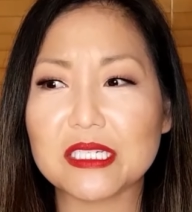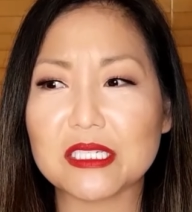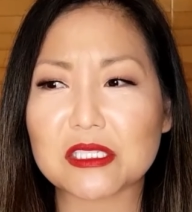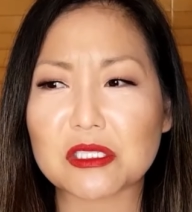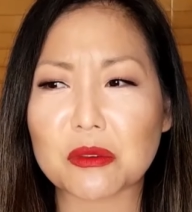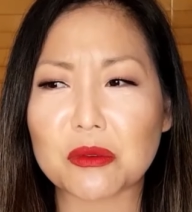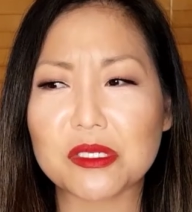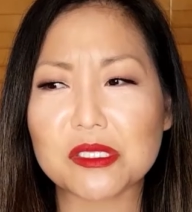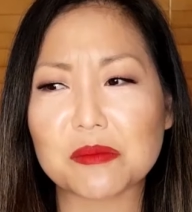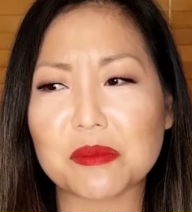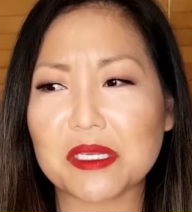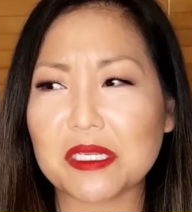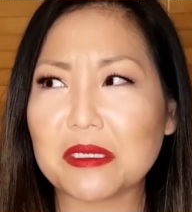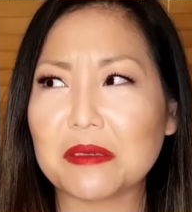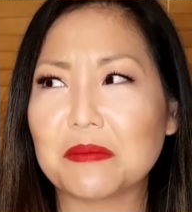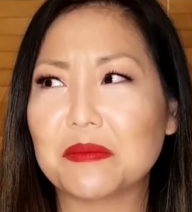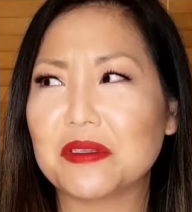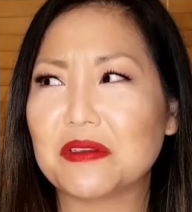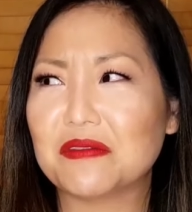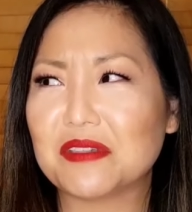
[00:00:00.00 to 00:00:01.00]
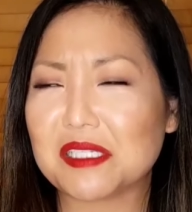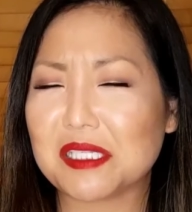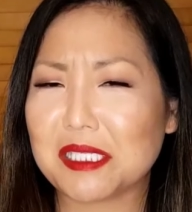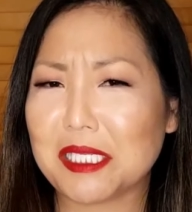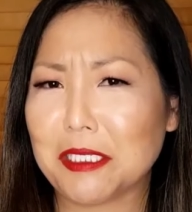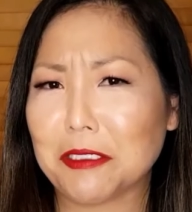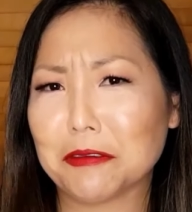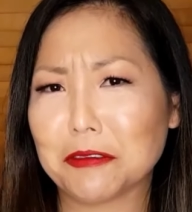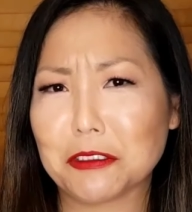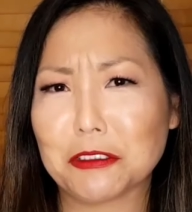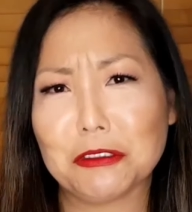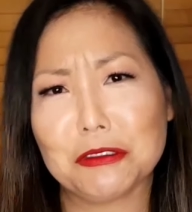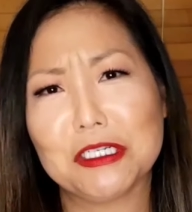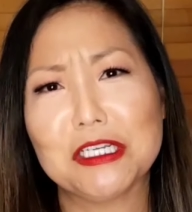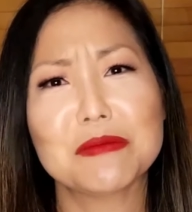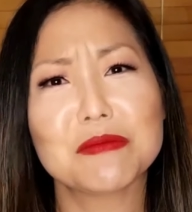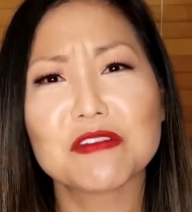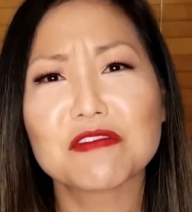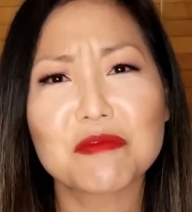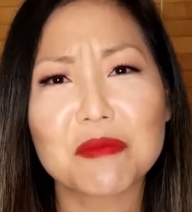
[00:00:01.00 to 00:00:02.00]
It's always been a bit of a secret
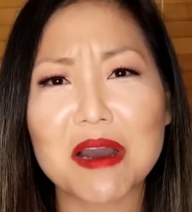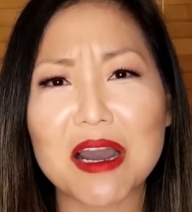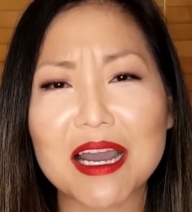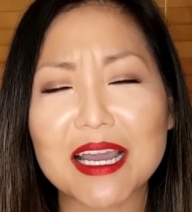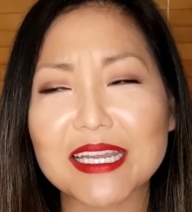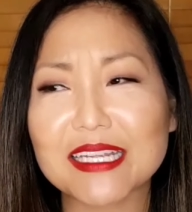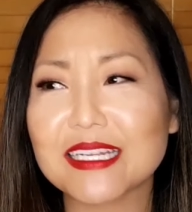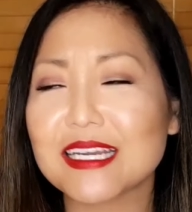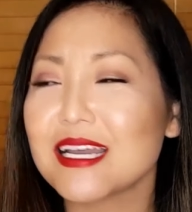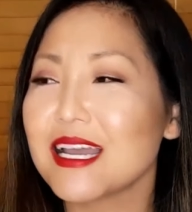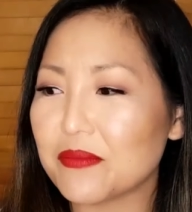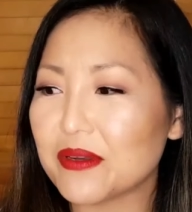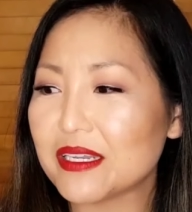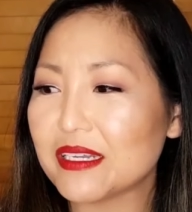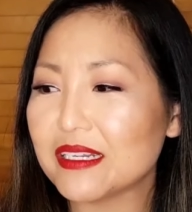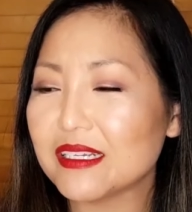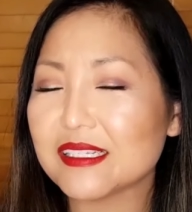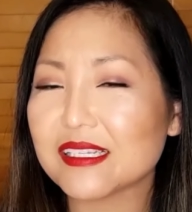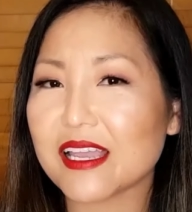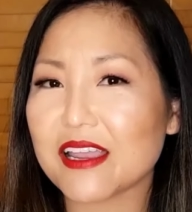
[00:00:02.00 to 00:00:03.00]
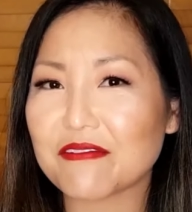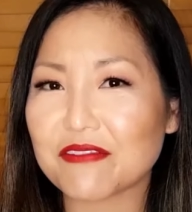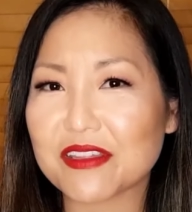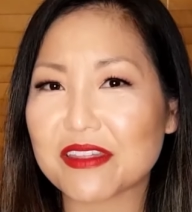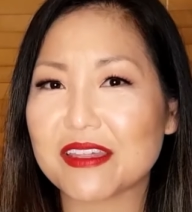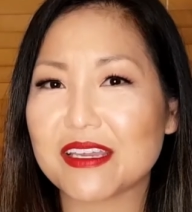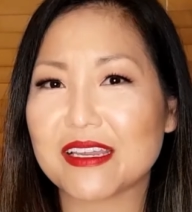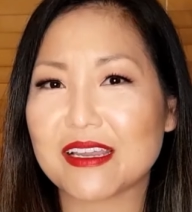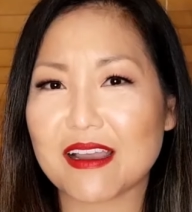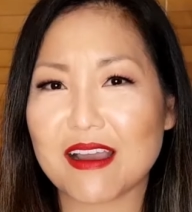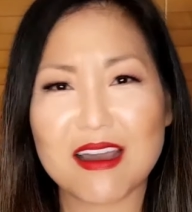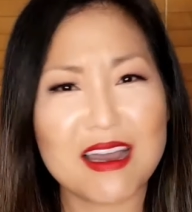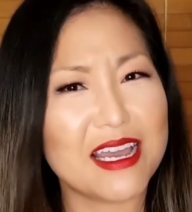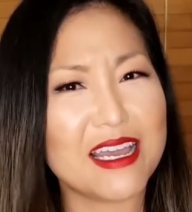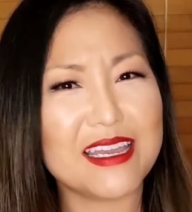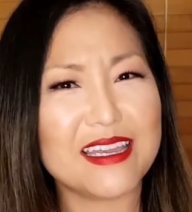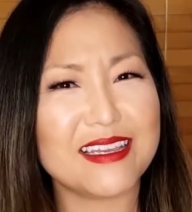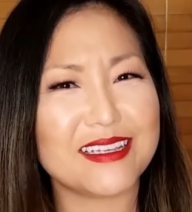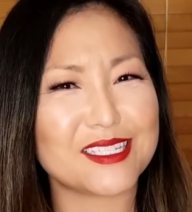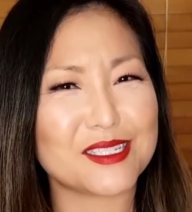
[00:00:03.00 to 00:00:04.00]
dream of mine, but it is everything
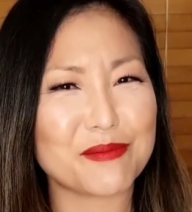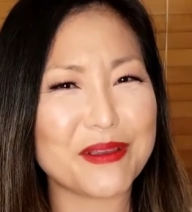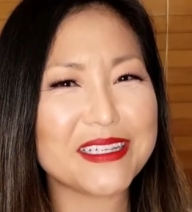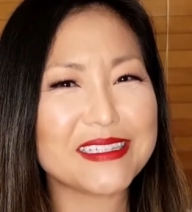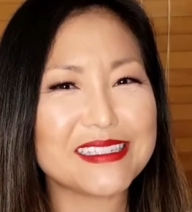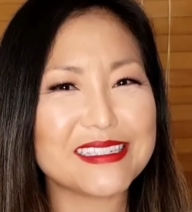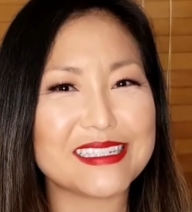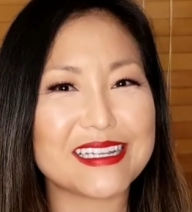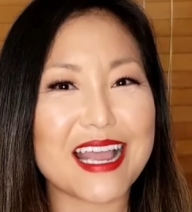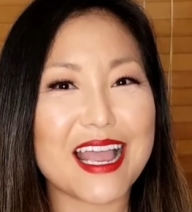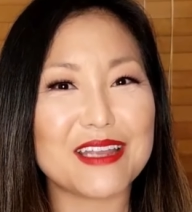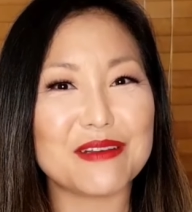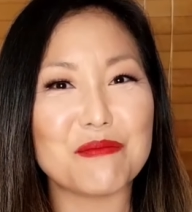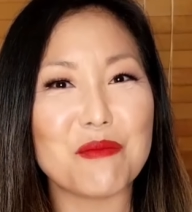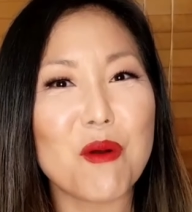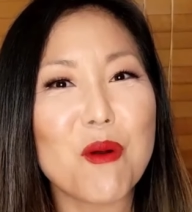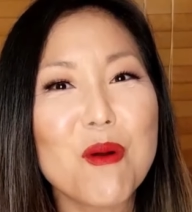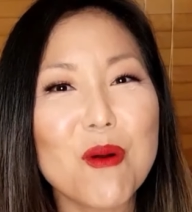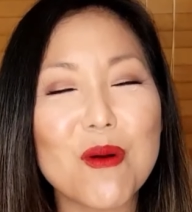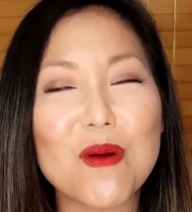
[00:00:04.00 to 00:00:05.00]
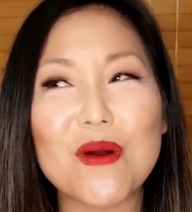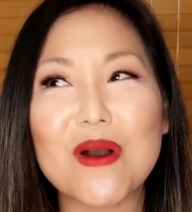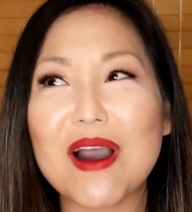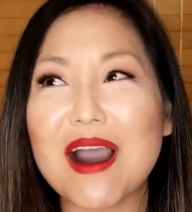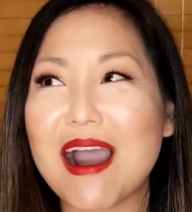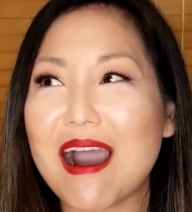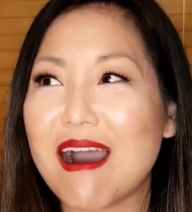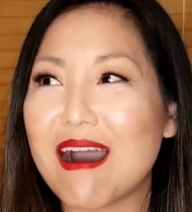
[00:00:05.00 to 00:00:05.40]
I expected and more.